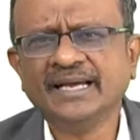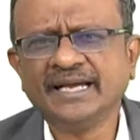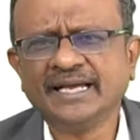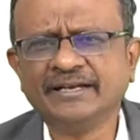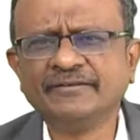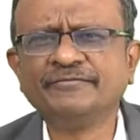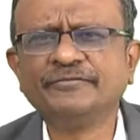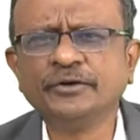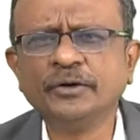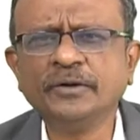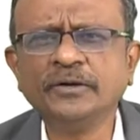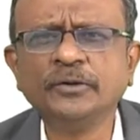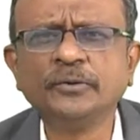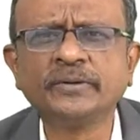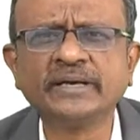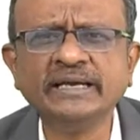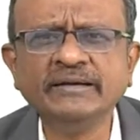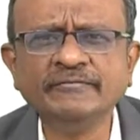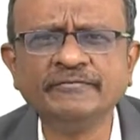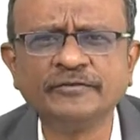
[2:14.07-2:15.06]
If you are
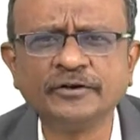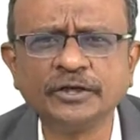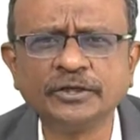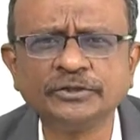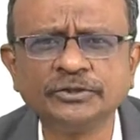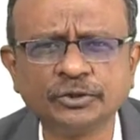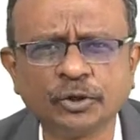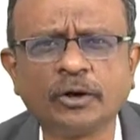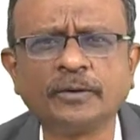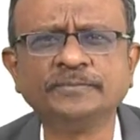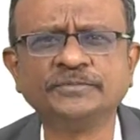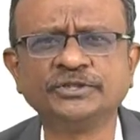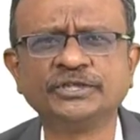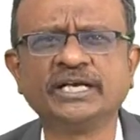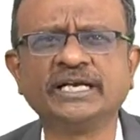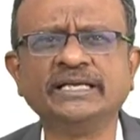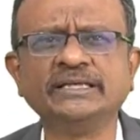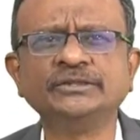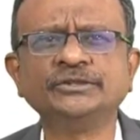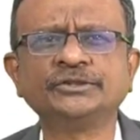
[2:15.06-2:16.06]
looking for a job
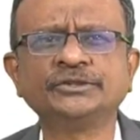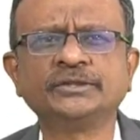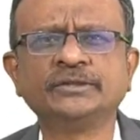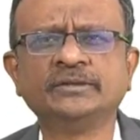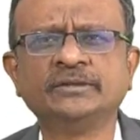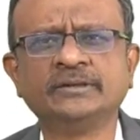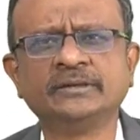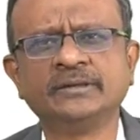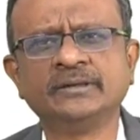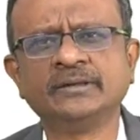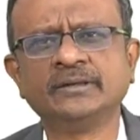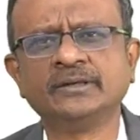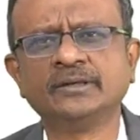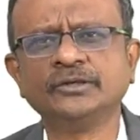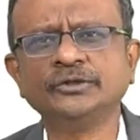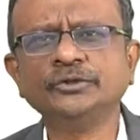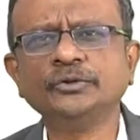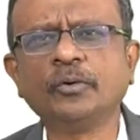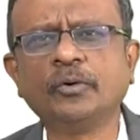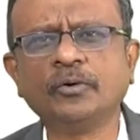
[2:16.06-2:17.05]
change,
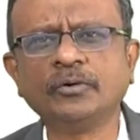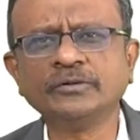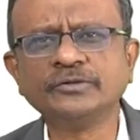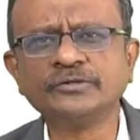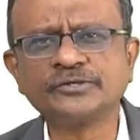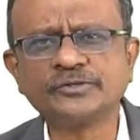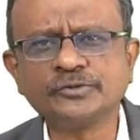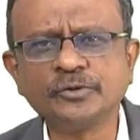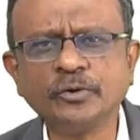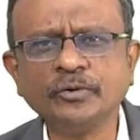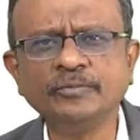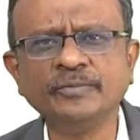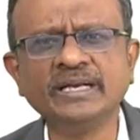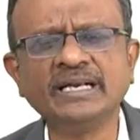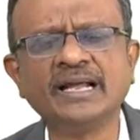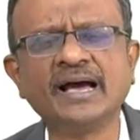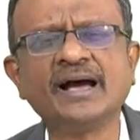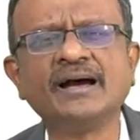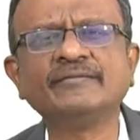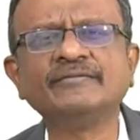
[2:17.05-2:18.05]
you also
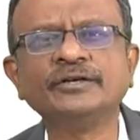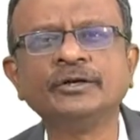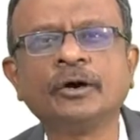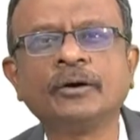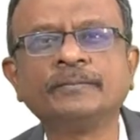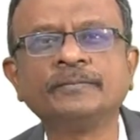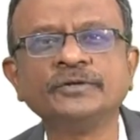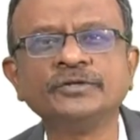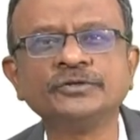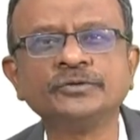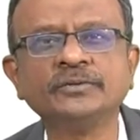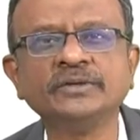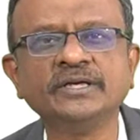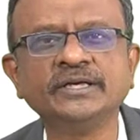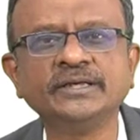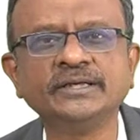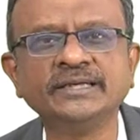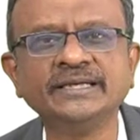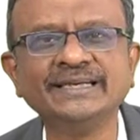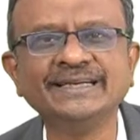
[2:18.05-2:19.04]
will have an
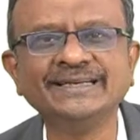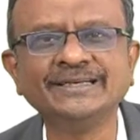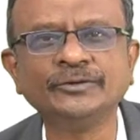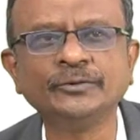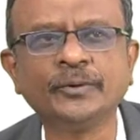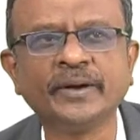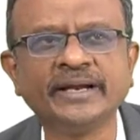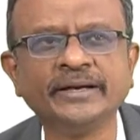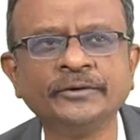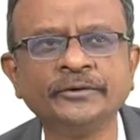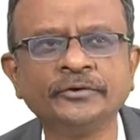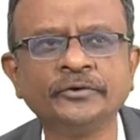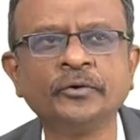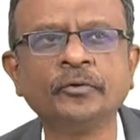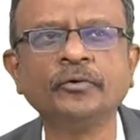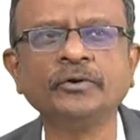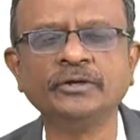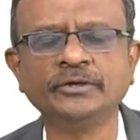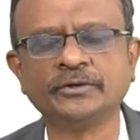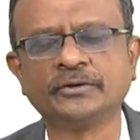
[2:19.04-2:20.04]
opportunity to
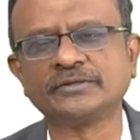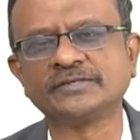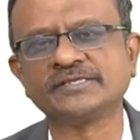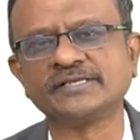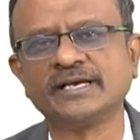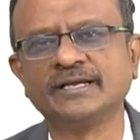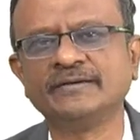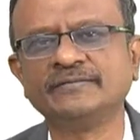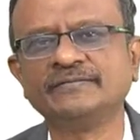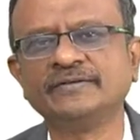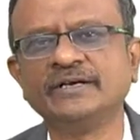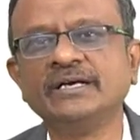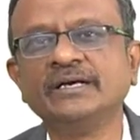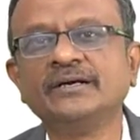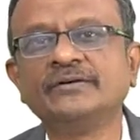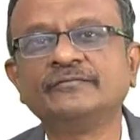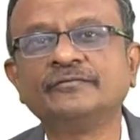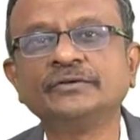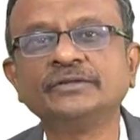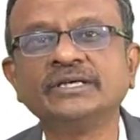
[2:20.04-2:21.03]
enroll yourself
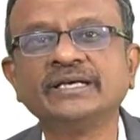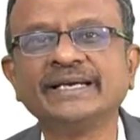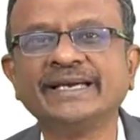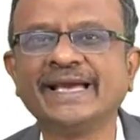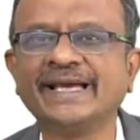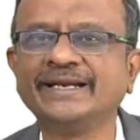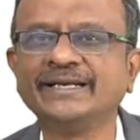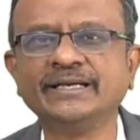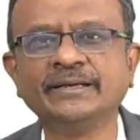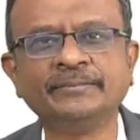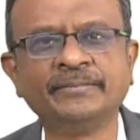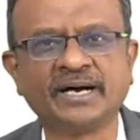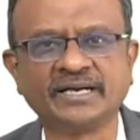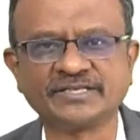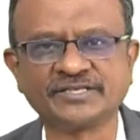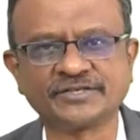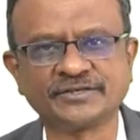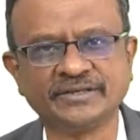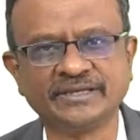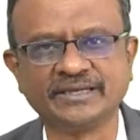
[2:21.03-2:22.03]
for the career
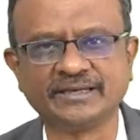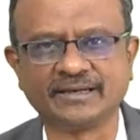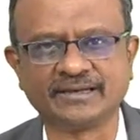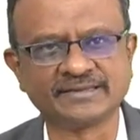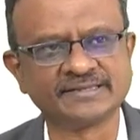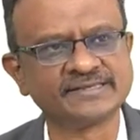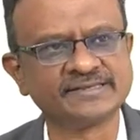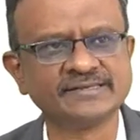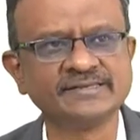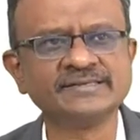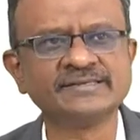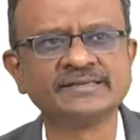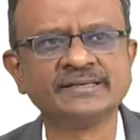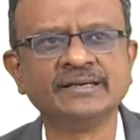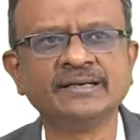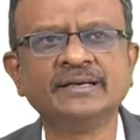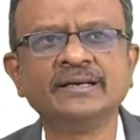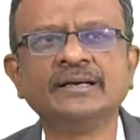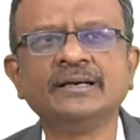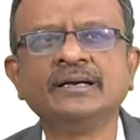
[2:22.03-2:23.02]
mastery classes
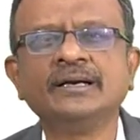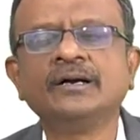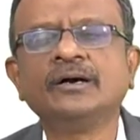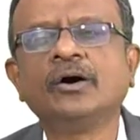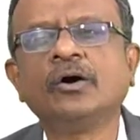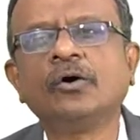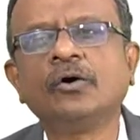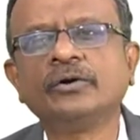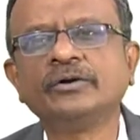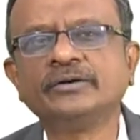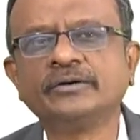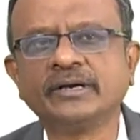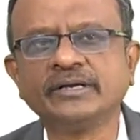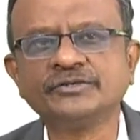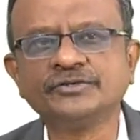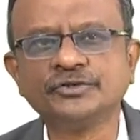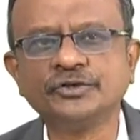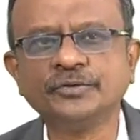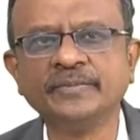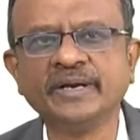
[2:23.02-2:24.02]
on
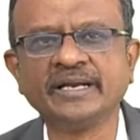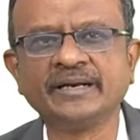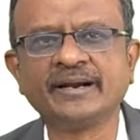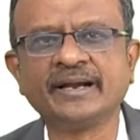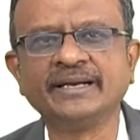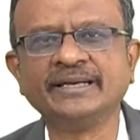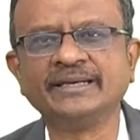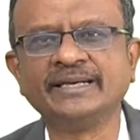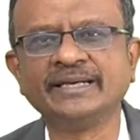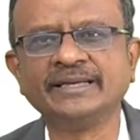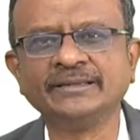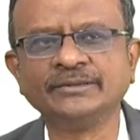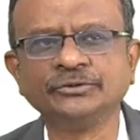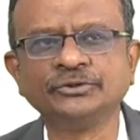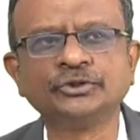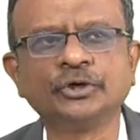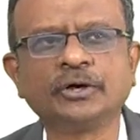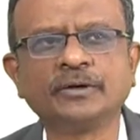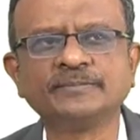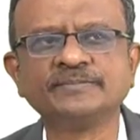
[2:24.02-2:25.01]
resume writing,
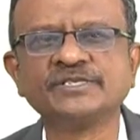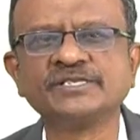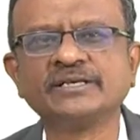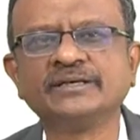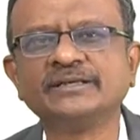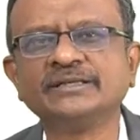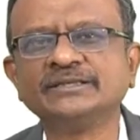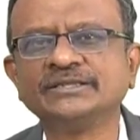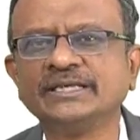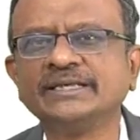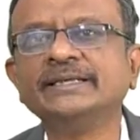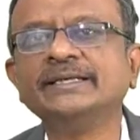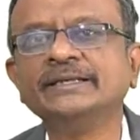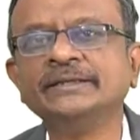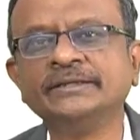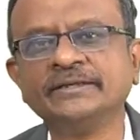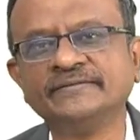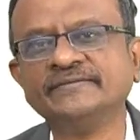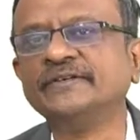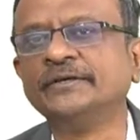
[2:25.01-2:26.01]
job search, and
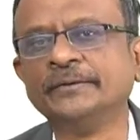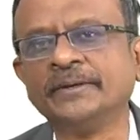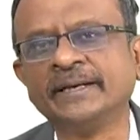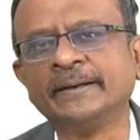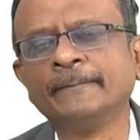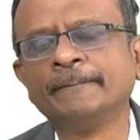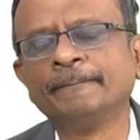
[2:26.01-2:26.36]
interviewing.